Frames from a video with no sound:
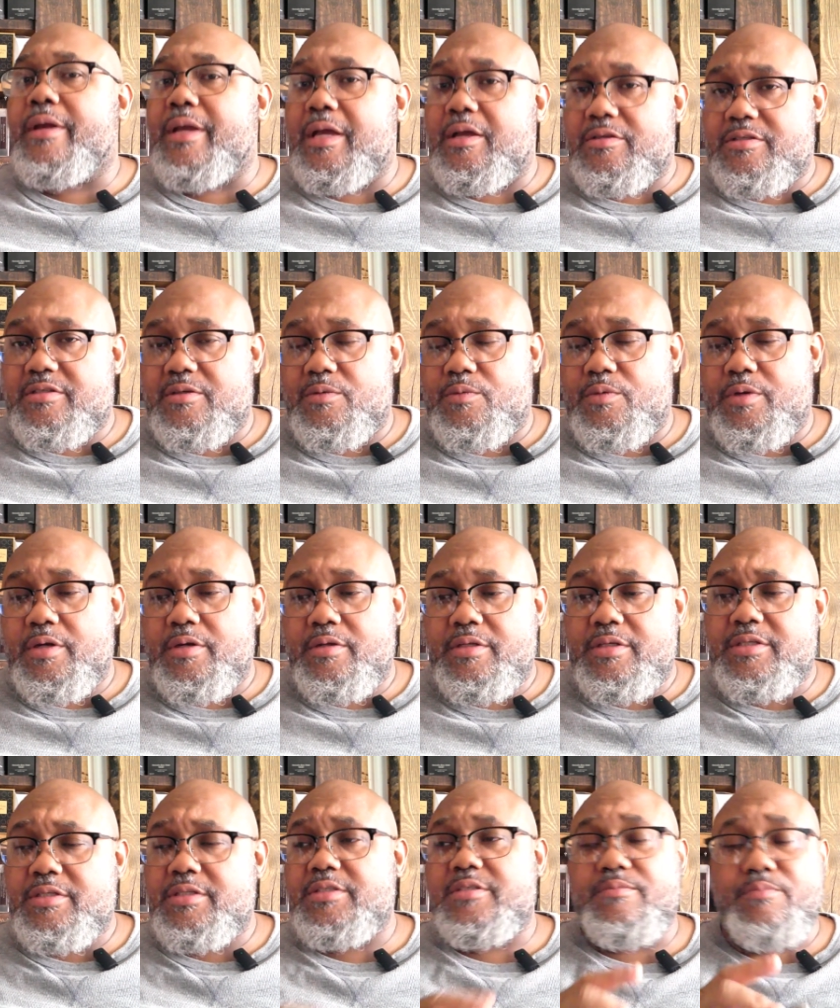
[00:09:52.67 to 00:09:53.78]
This is more
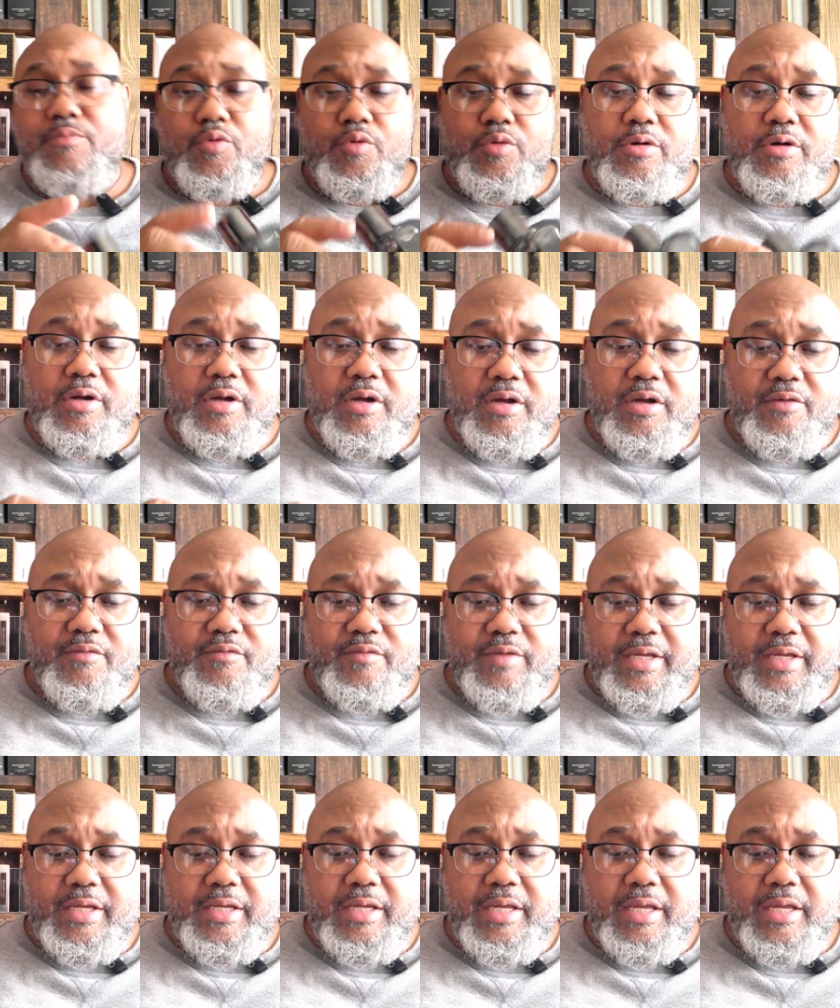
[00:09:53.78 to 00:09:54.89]
of a, a
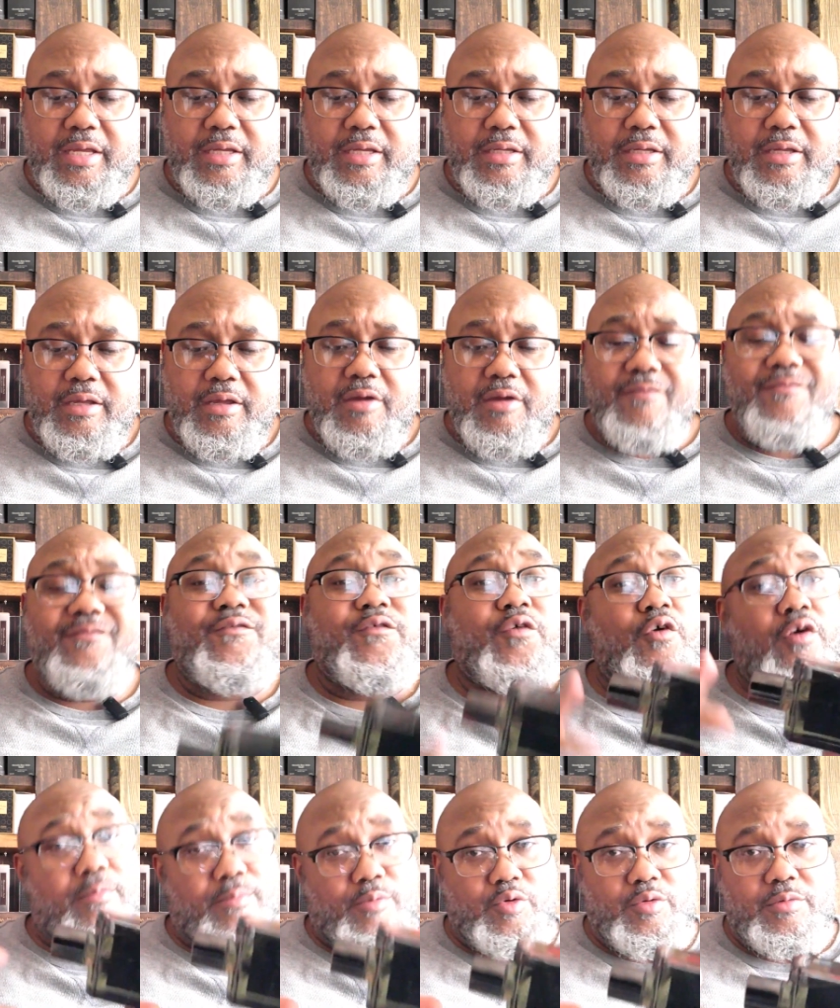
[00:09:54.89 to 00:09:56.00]
formal
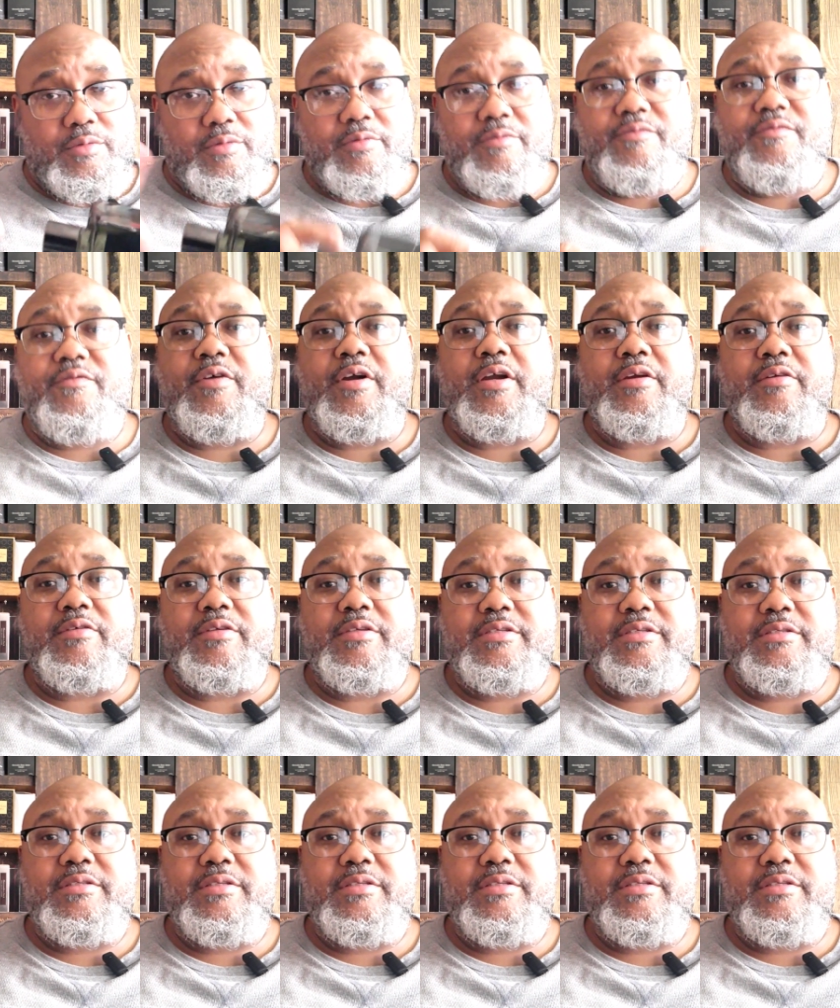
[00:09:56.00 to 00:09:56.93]
fragrance eh, to say.